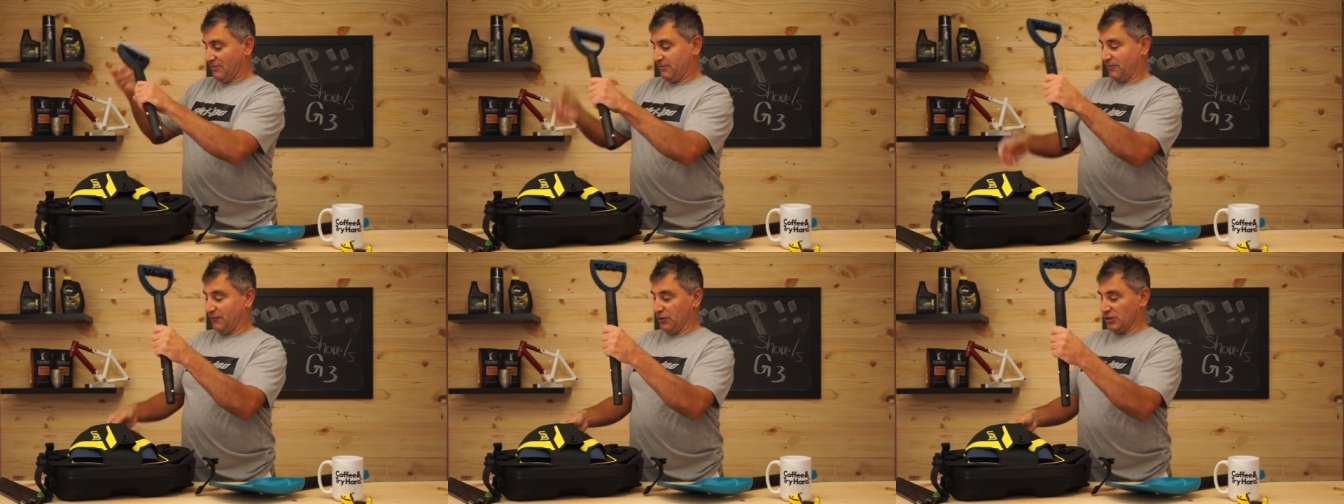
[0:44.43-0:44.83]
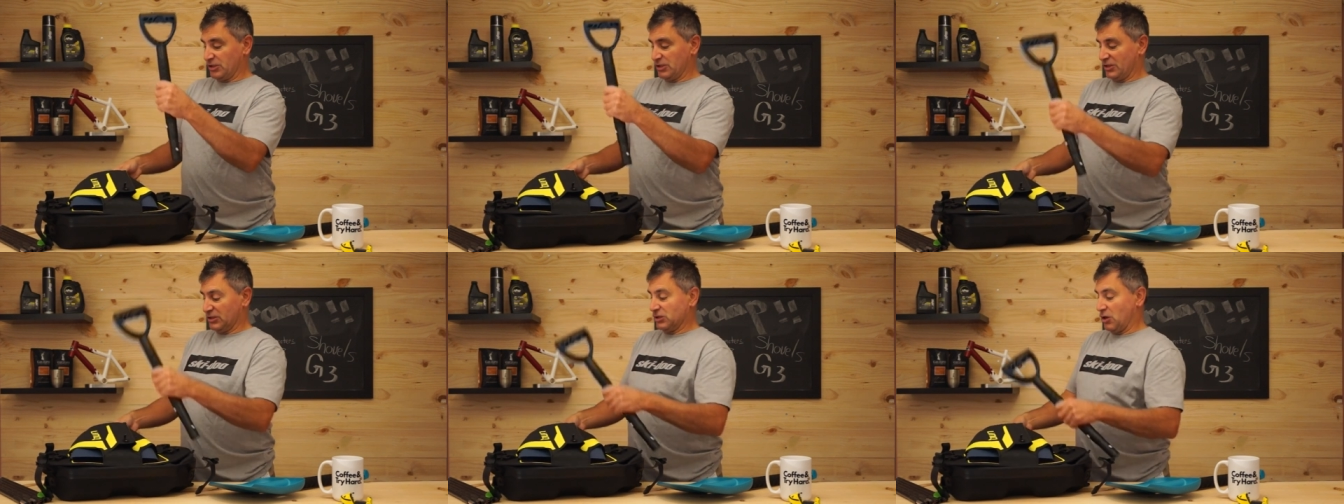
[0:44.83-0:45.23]

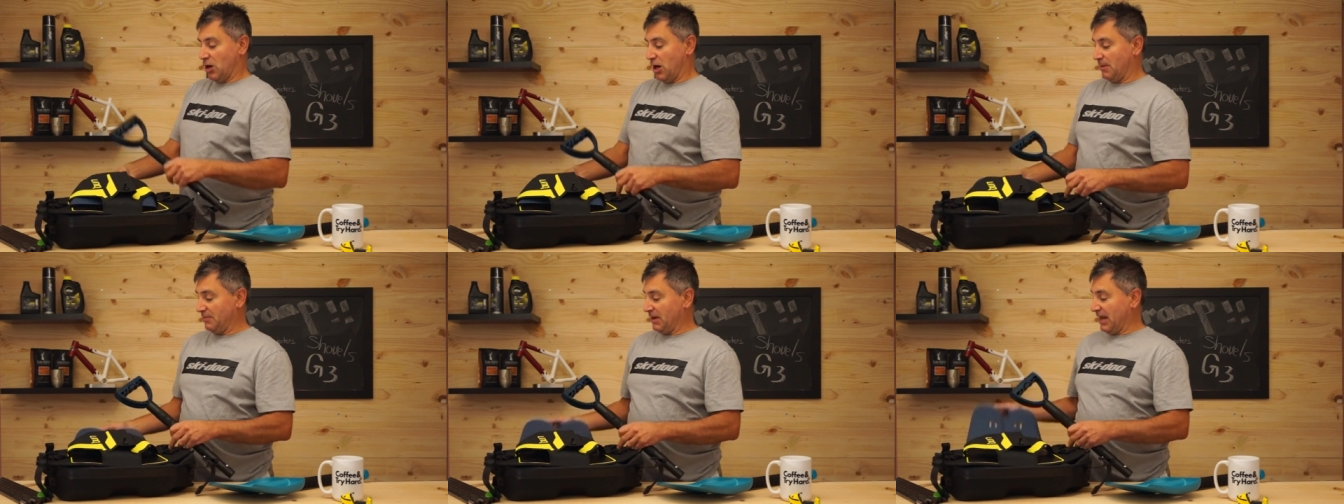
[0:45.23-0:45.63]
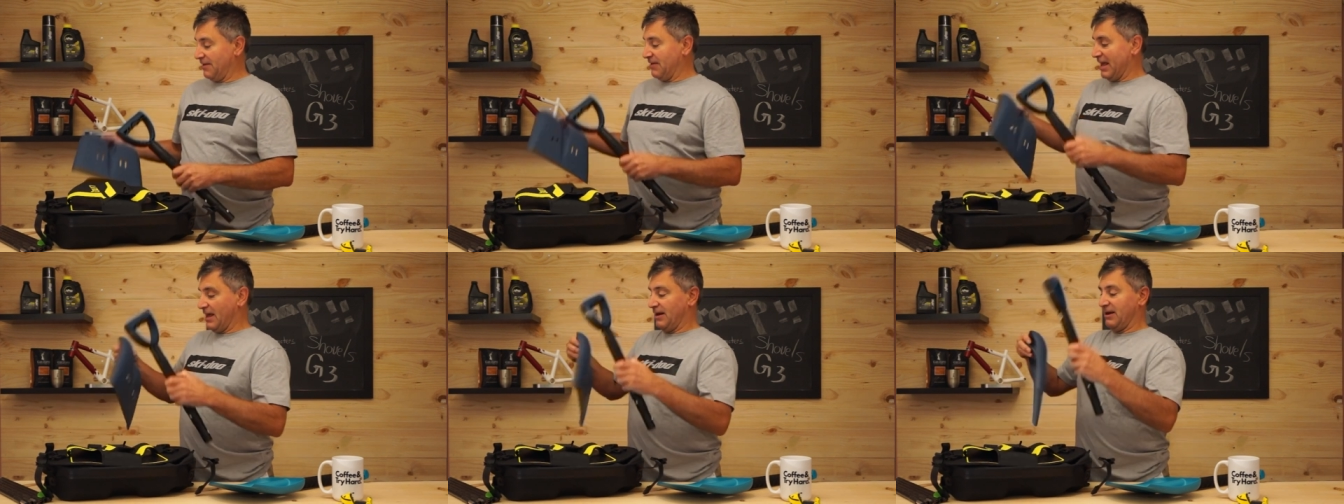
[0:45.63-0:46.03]
First the top
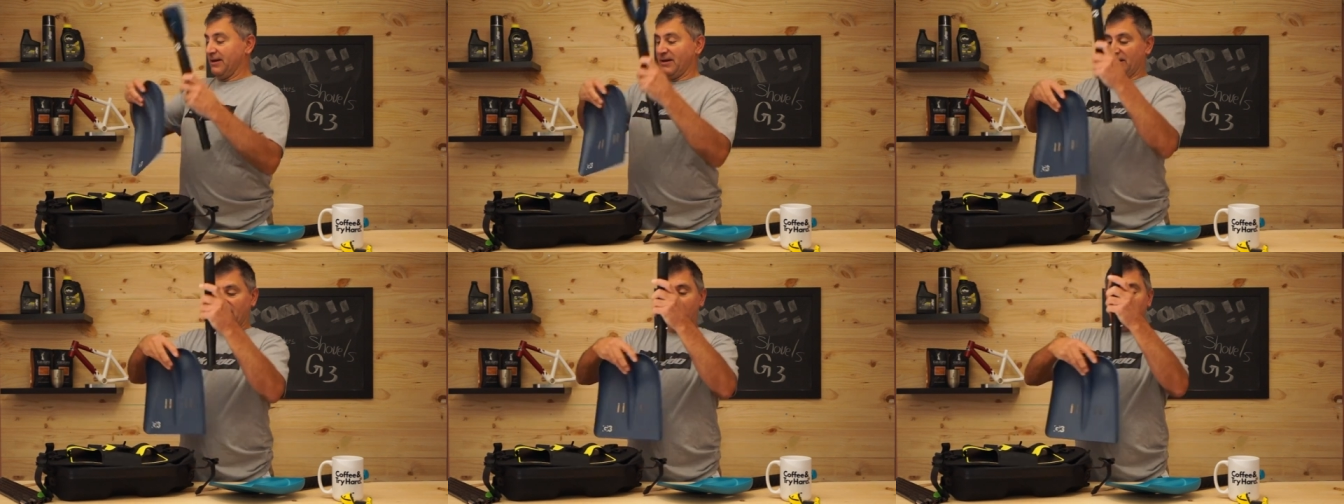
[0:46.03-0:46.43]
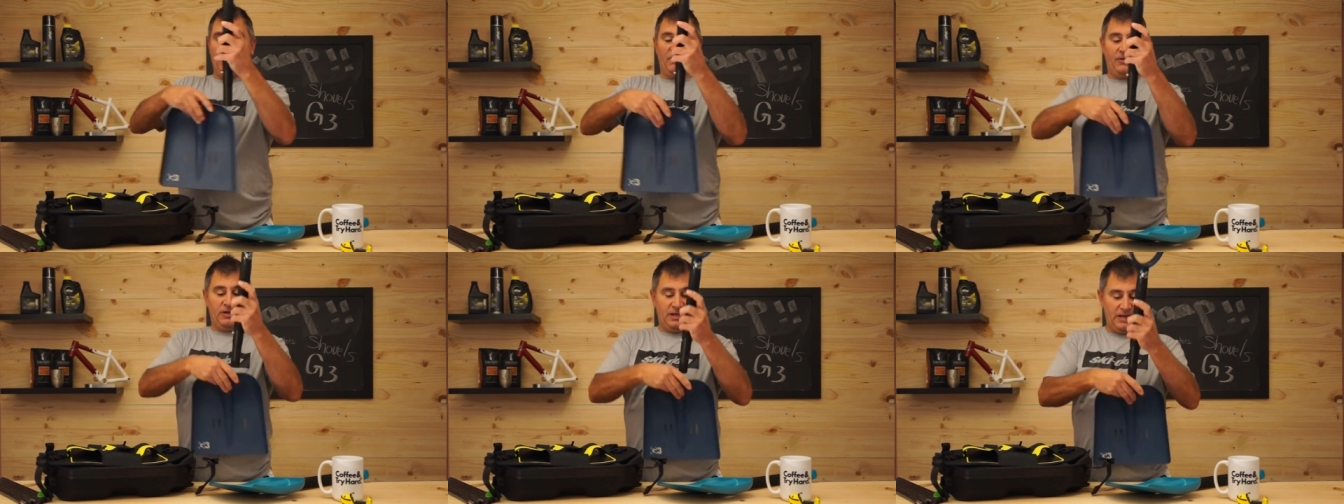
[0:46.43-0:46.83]
and then
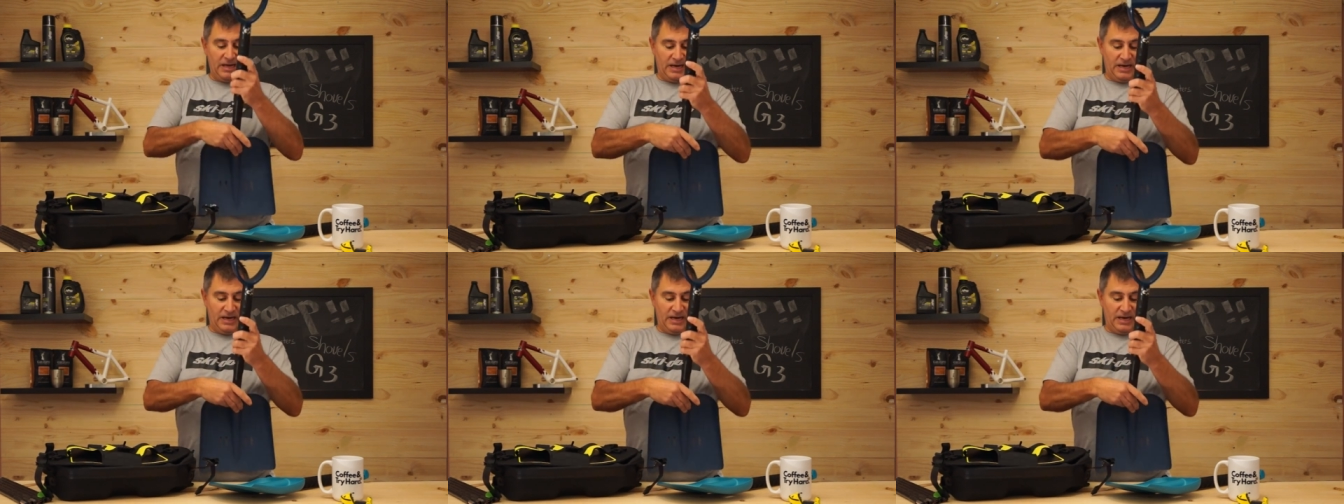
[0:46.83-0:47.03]
the,